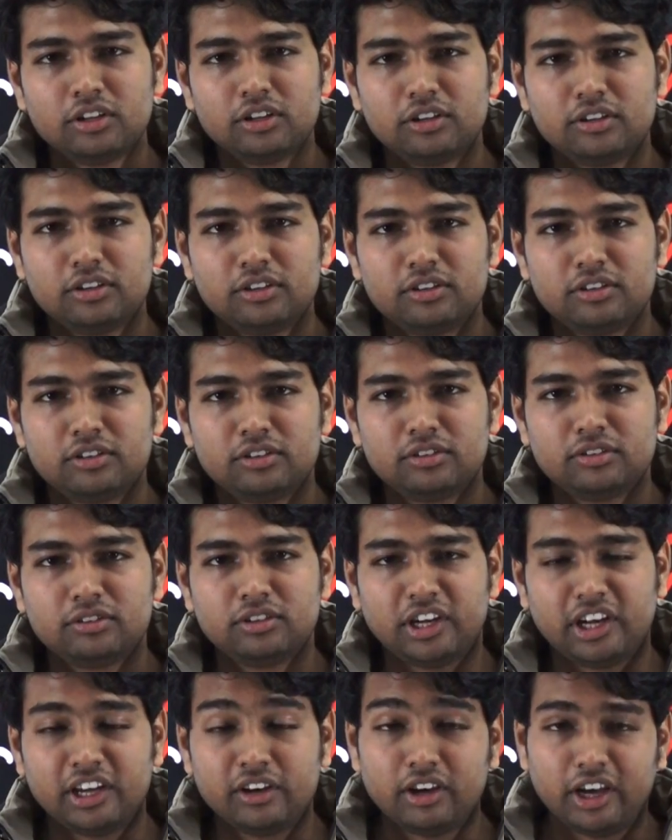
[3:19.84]

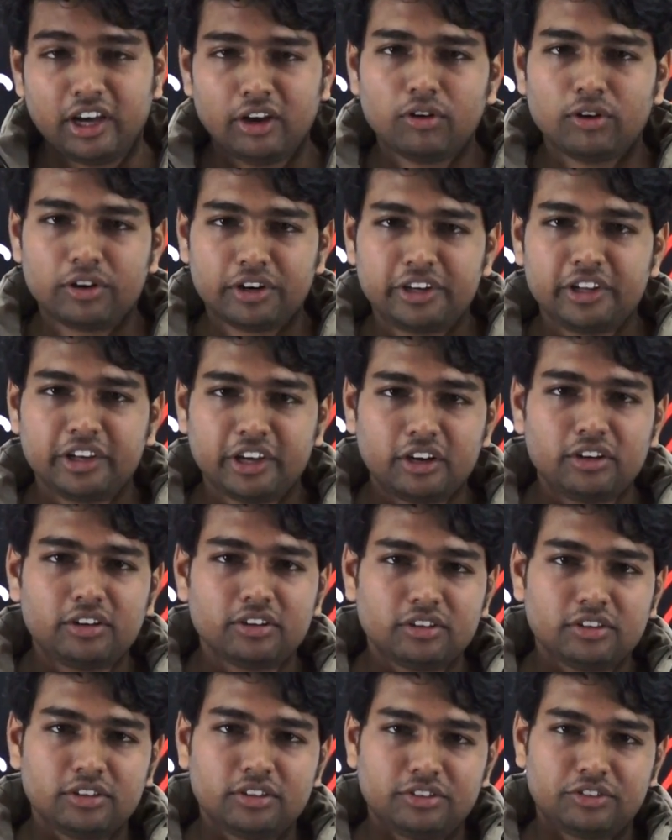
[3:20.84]
I already had
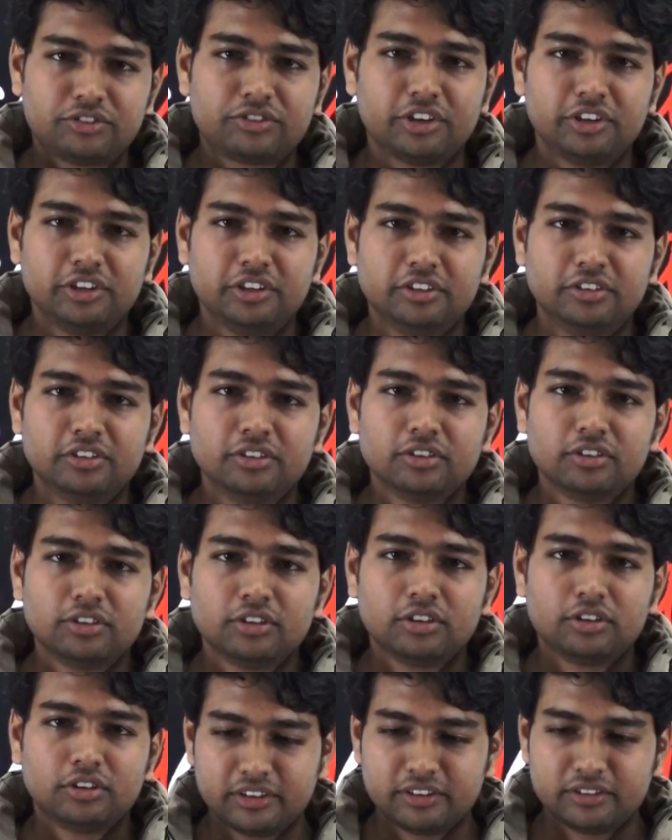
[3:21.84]
studied
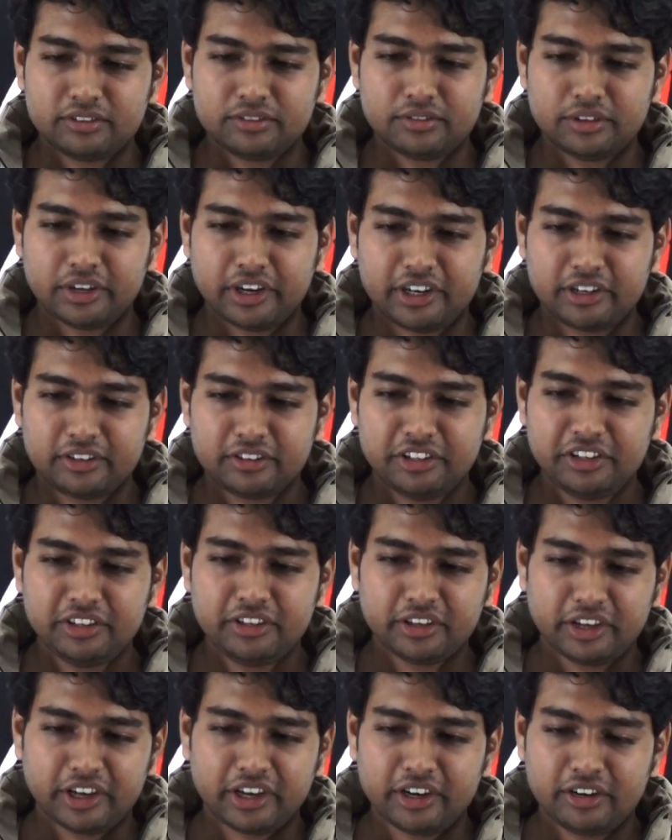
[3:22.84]
at
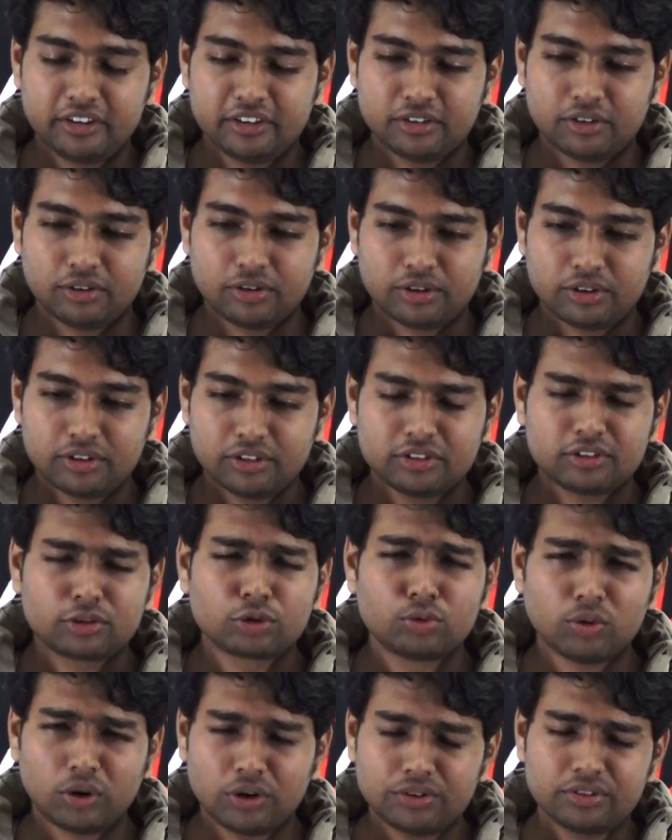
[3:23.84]
the end or
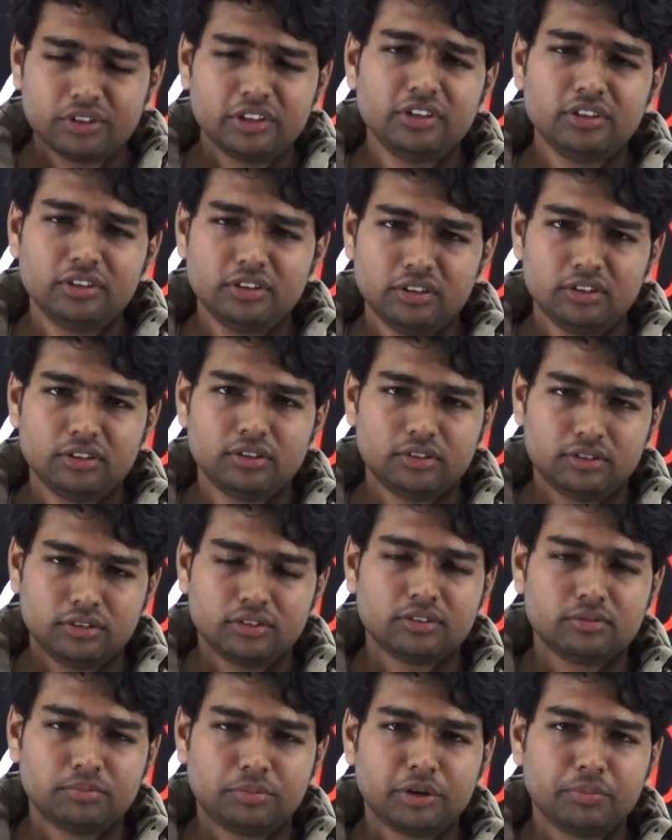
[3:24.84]
throughout the
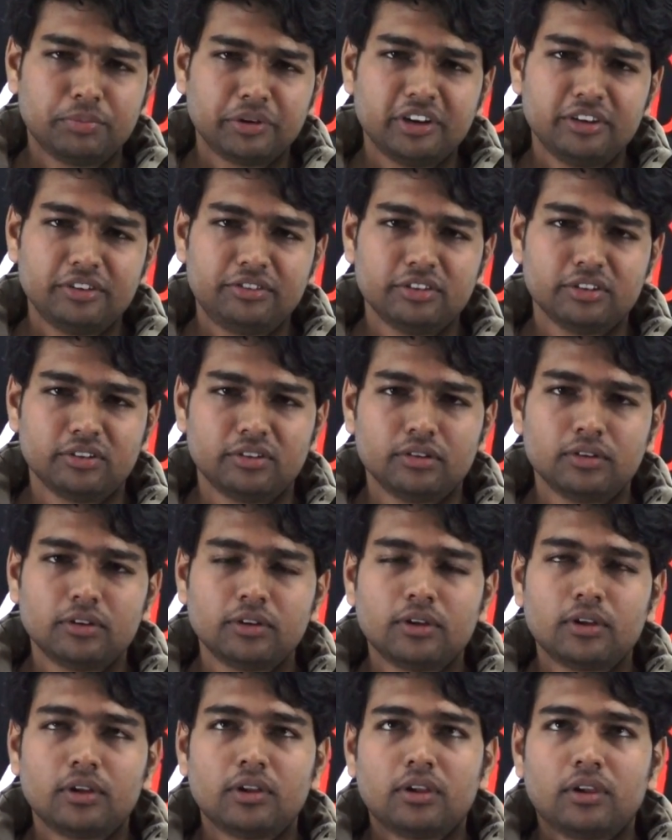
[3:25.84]
preparation.
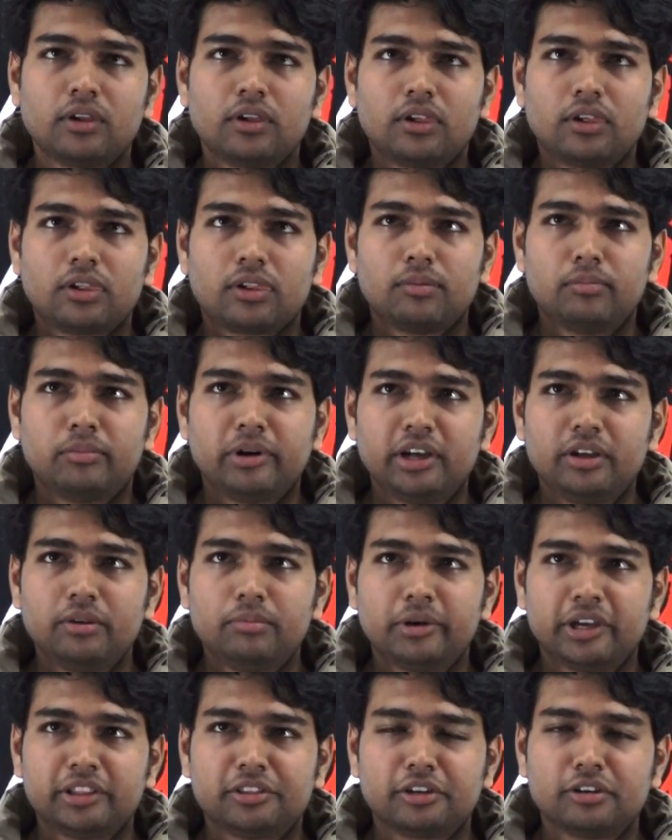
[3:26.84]
My
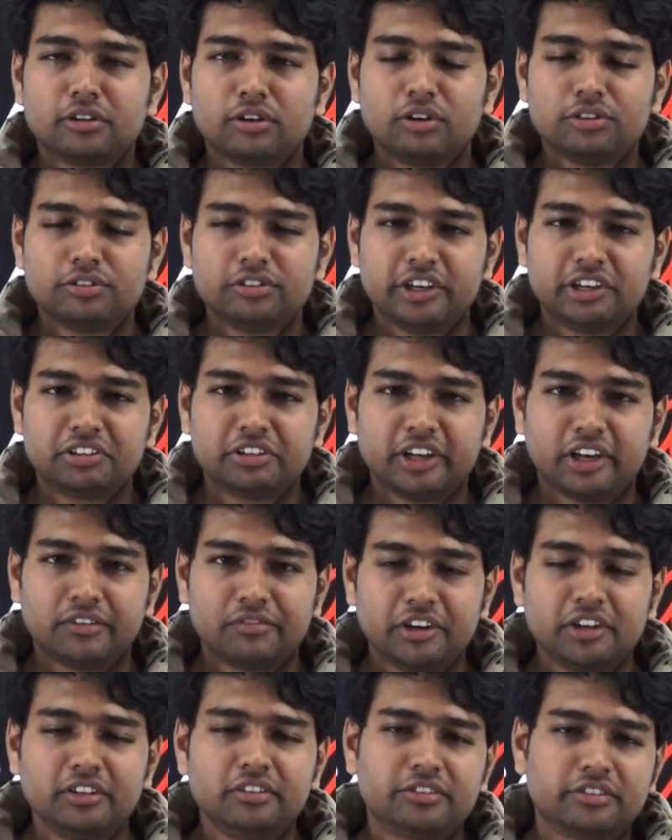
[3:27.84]
methodology at
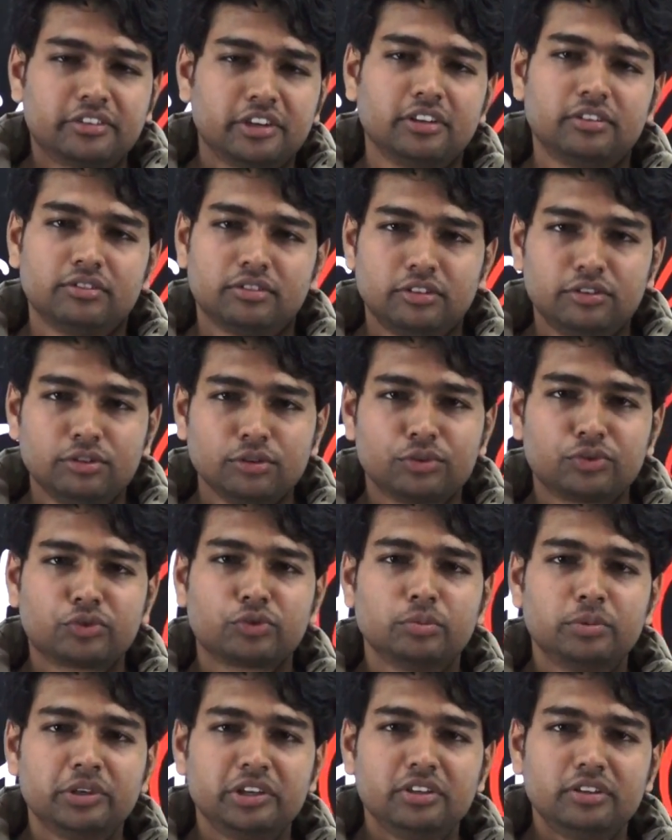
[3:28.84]
every instance used
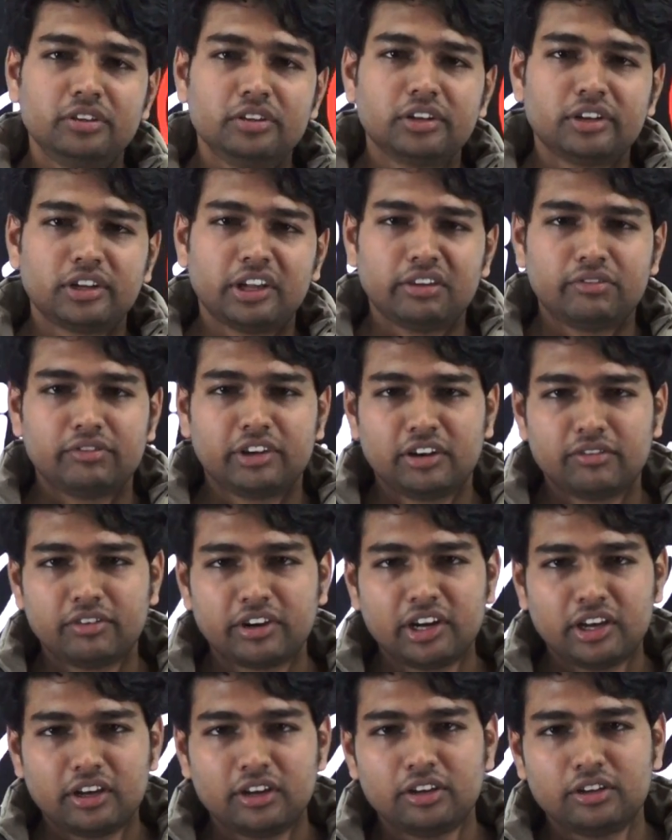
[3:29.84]
to be whenever
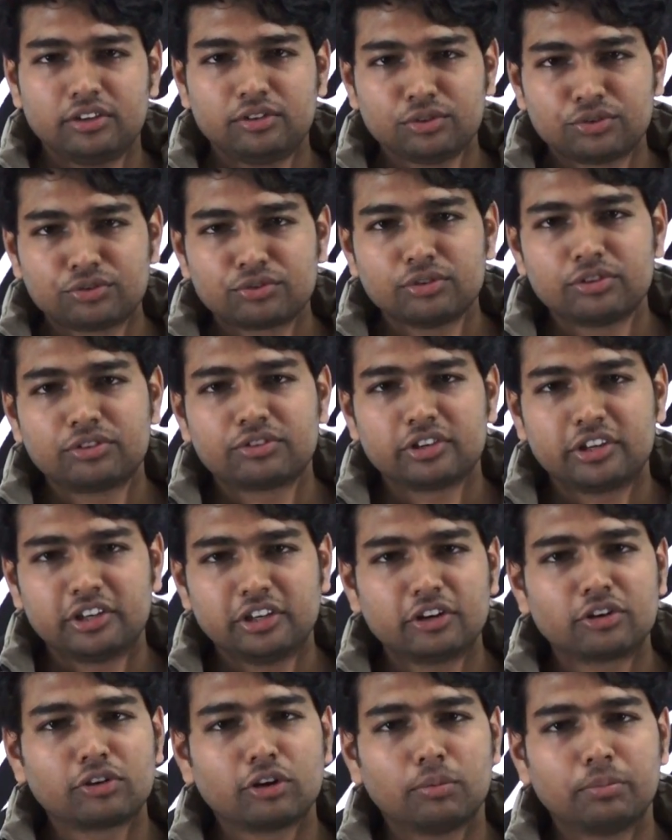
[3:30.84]
I used to
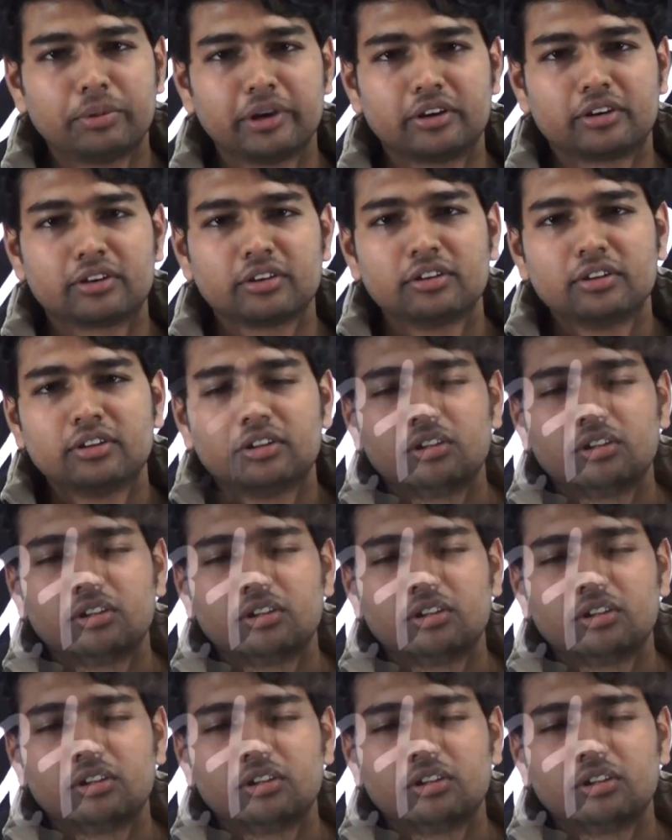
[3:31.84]
study a topic,